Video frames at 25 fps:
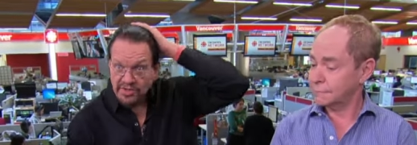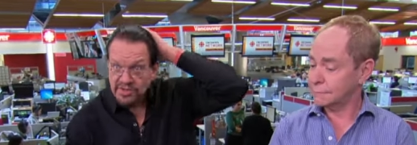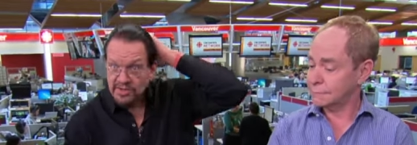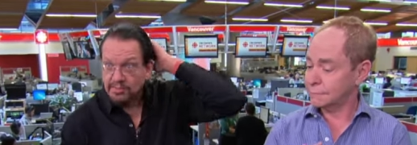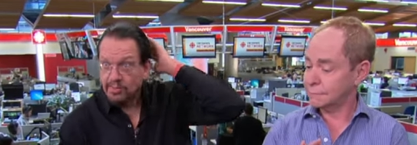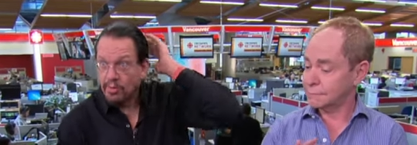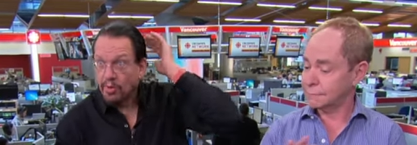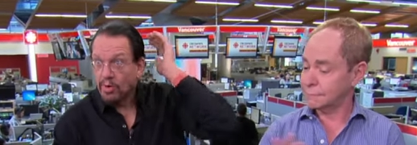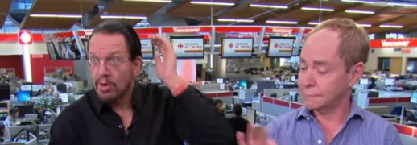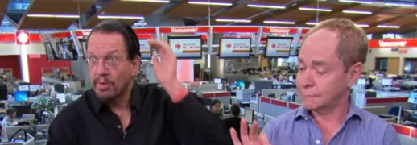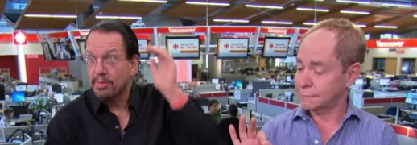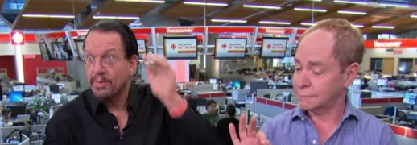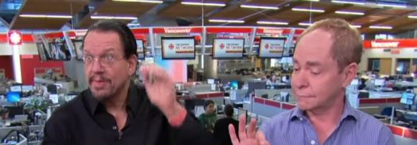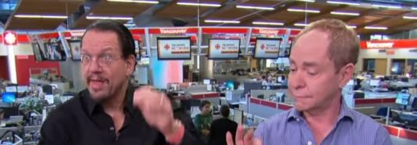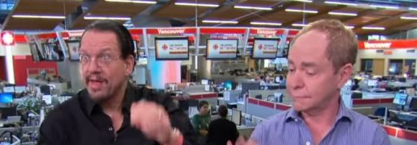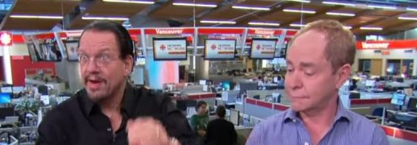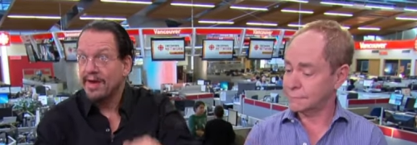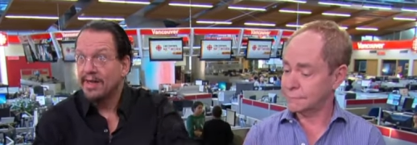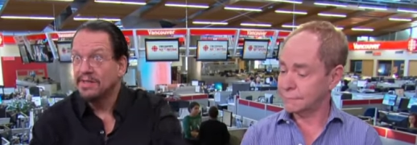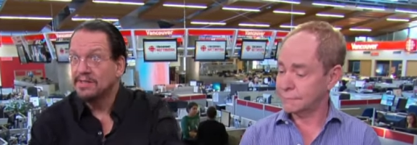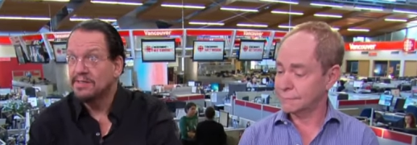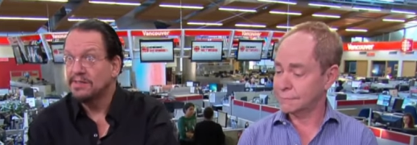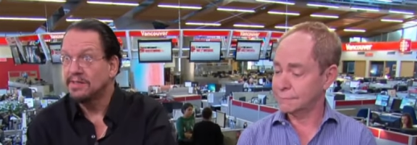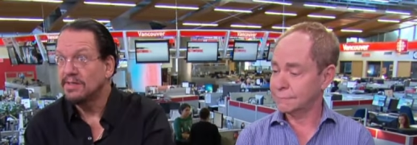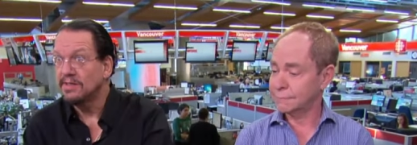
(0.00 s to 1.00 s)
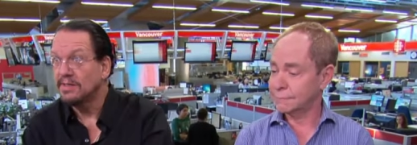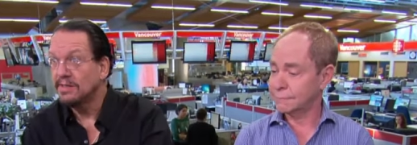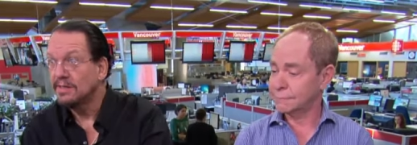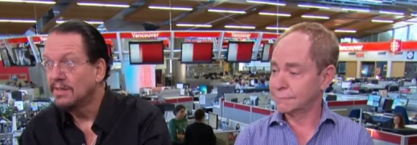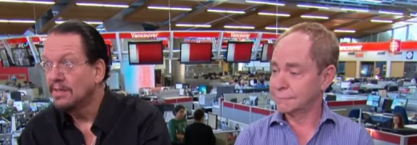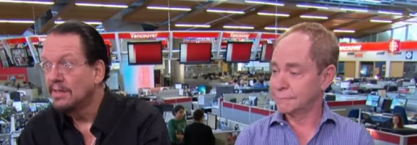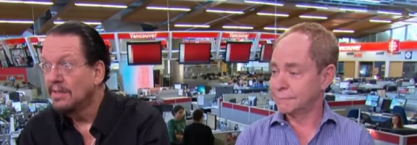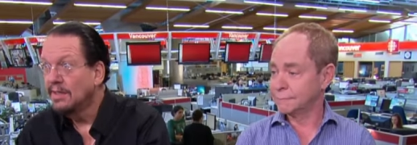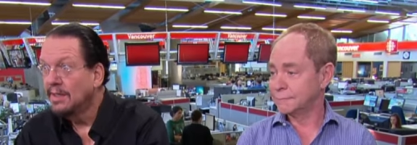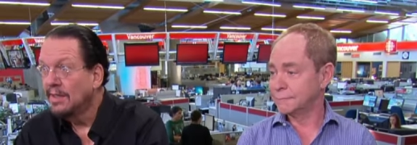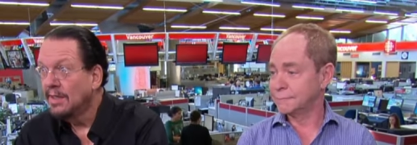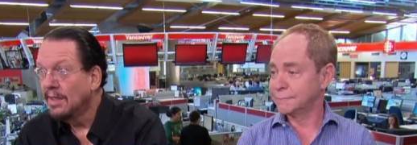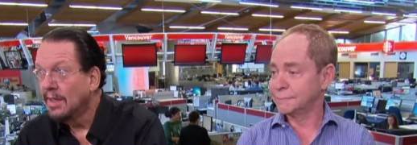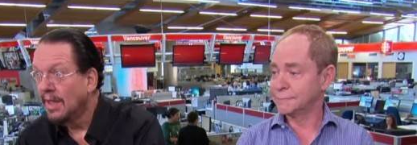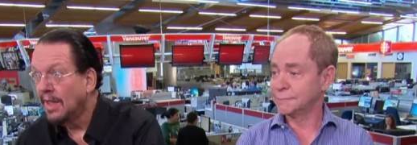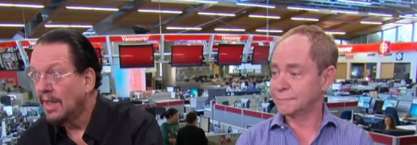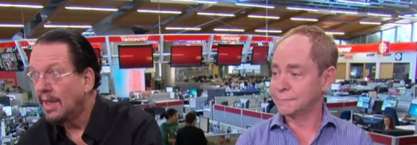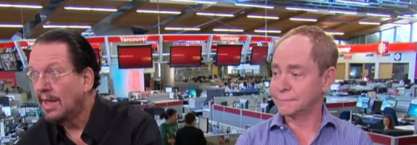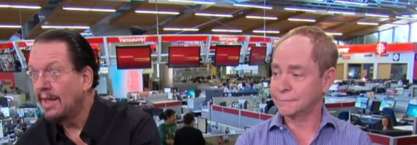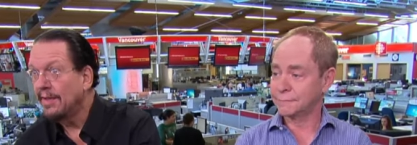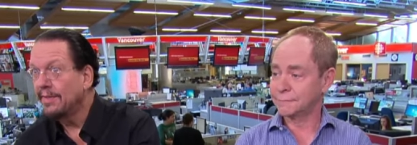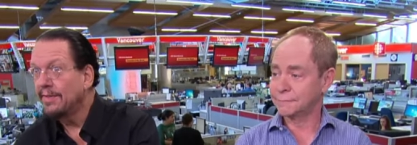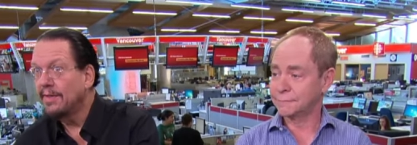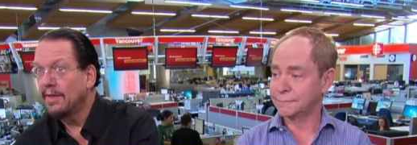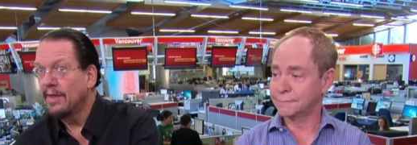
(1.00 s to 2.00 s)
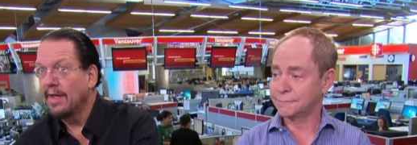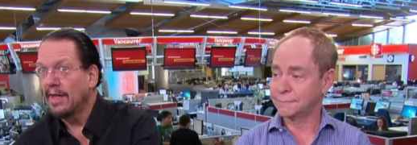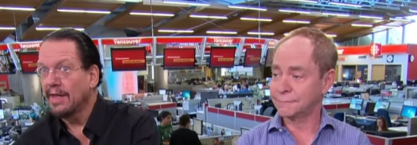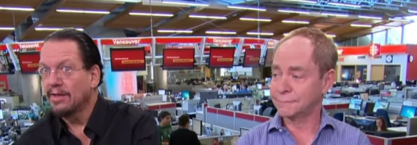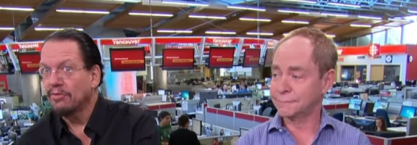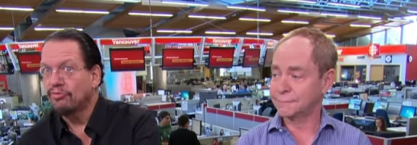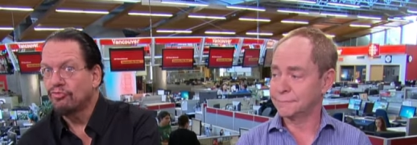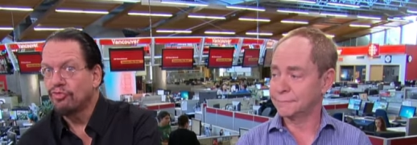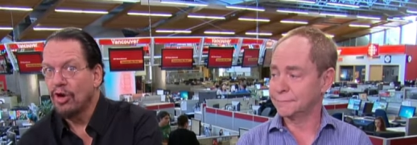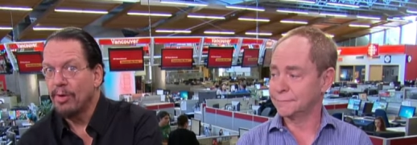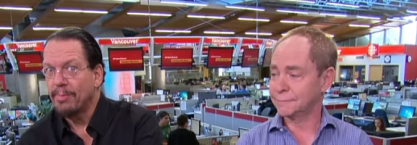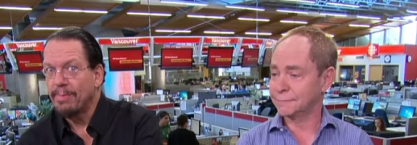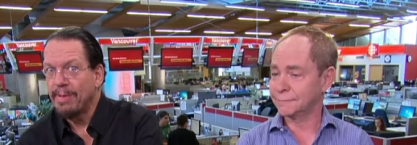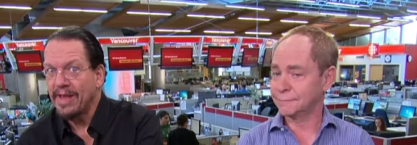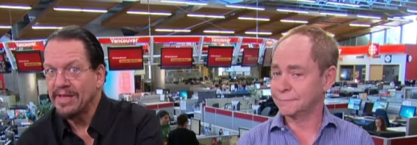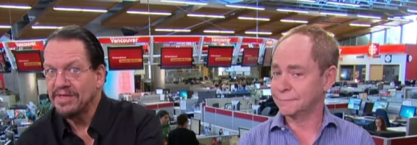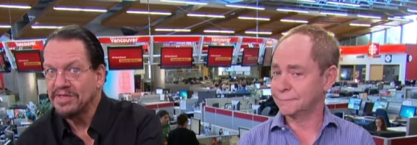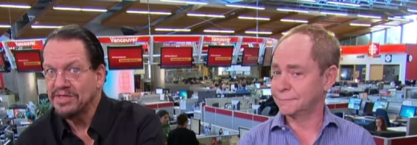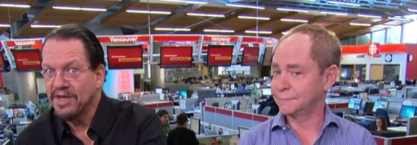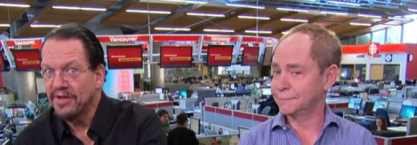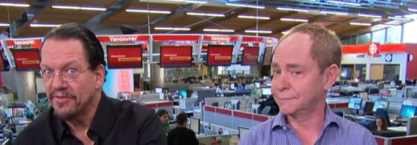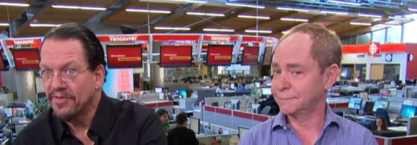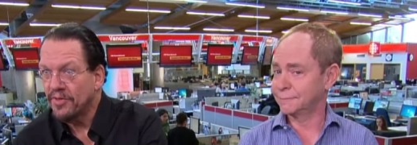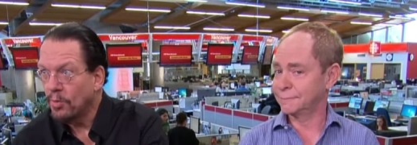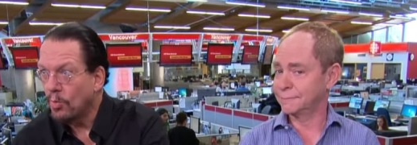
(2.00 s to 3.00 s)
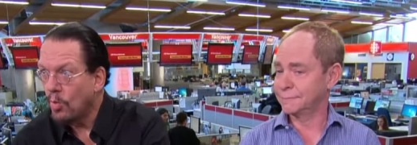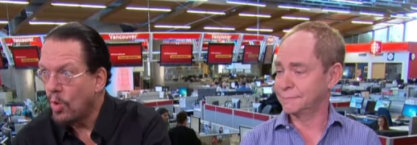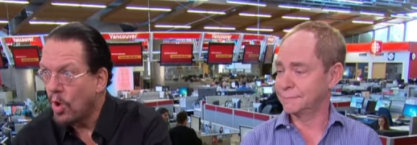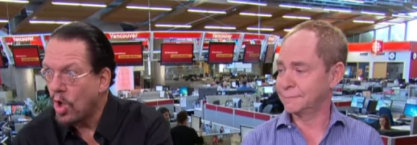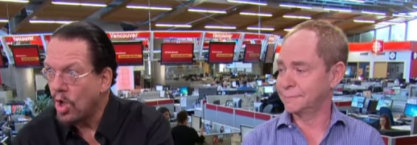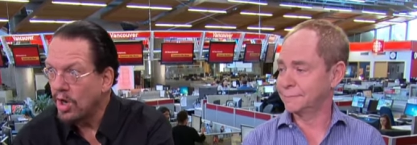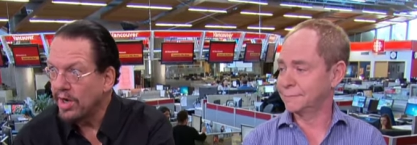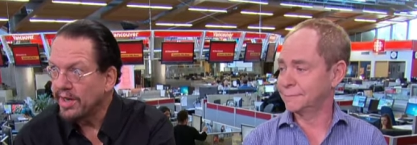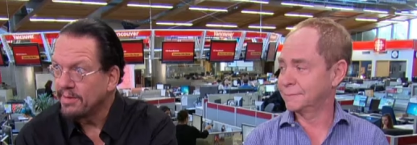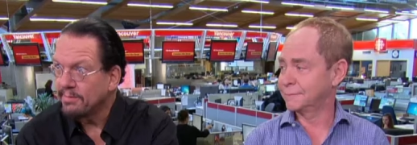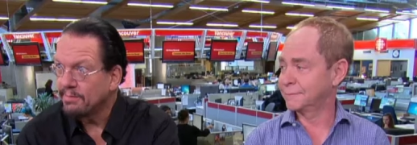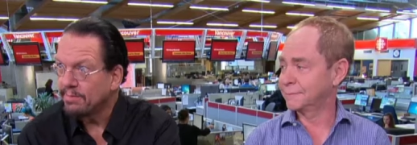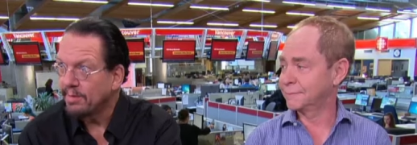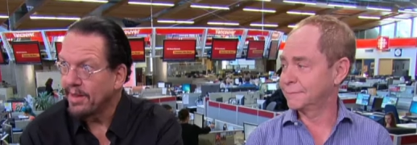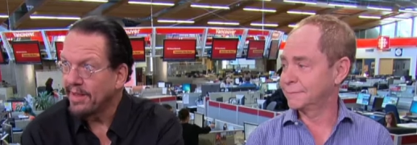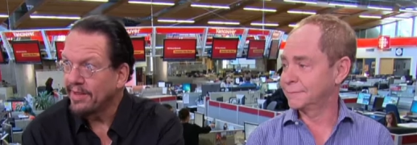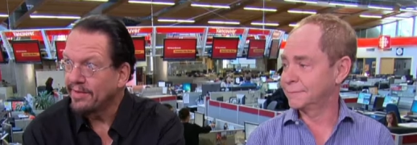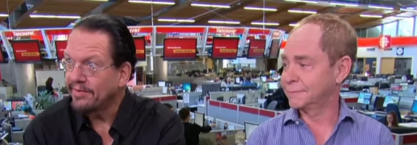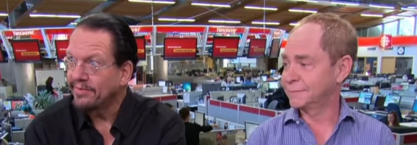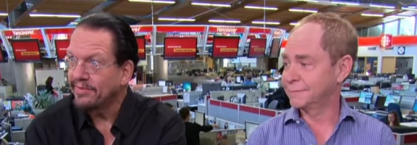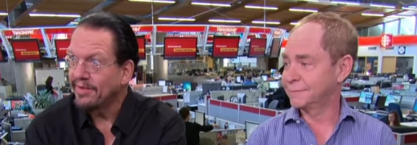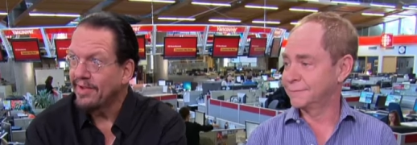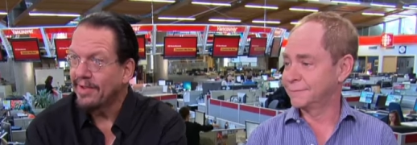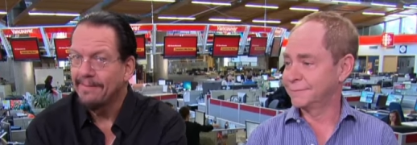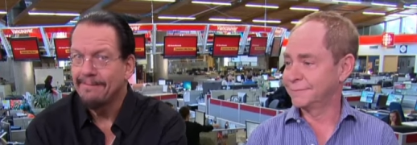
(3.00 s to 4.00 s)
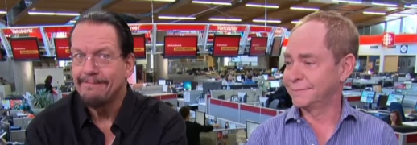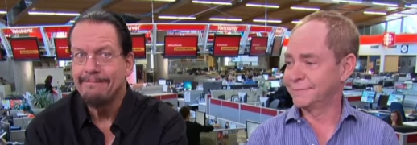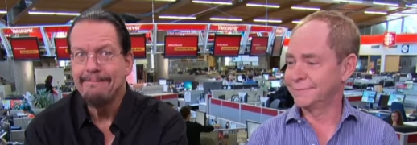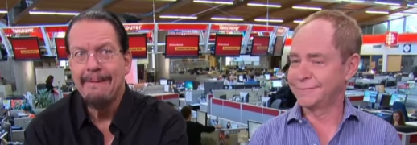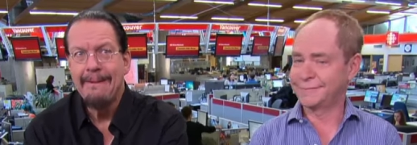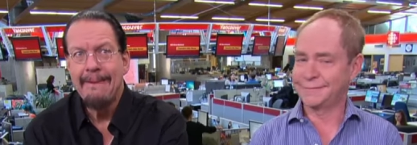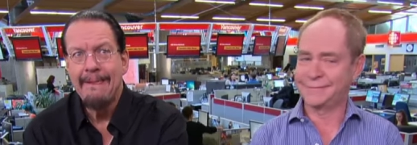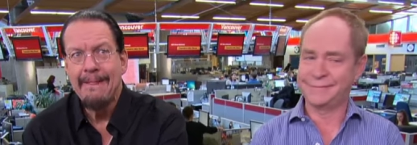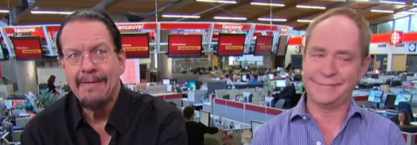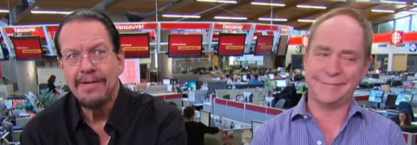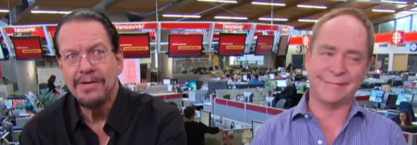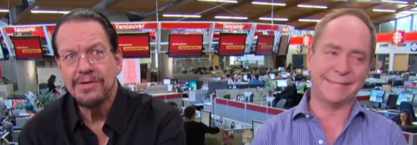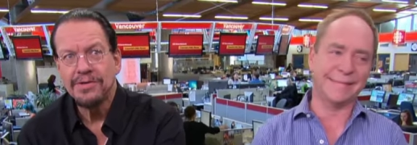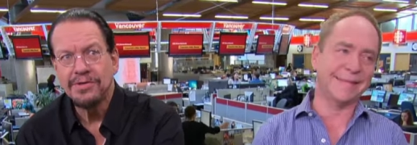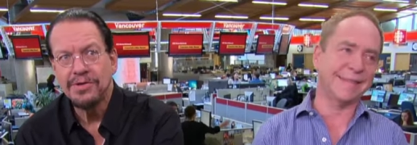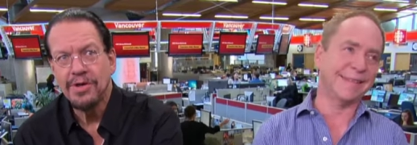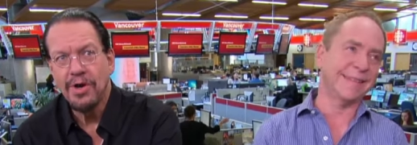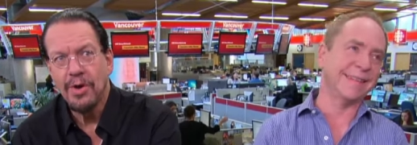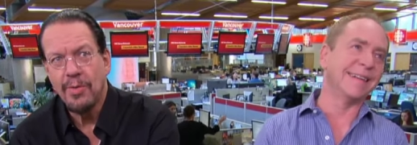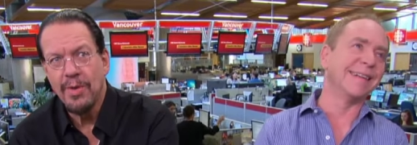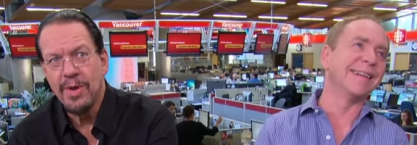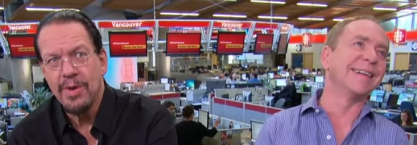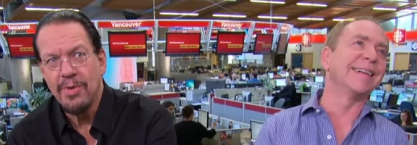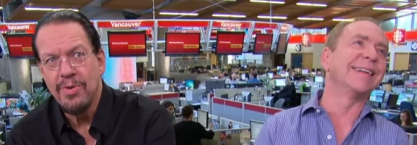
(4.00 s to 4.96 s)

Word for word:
Speaker 1: the border without incident. Uh, uh, Trump hasn't got the wall in place yet, so we,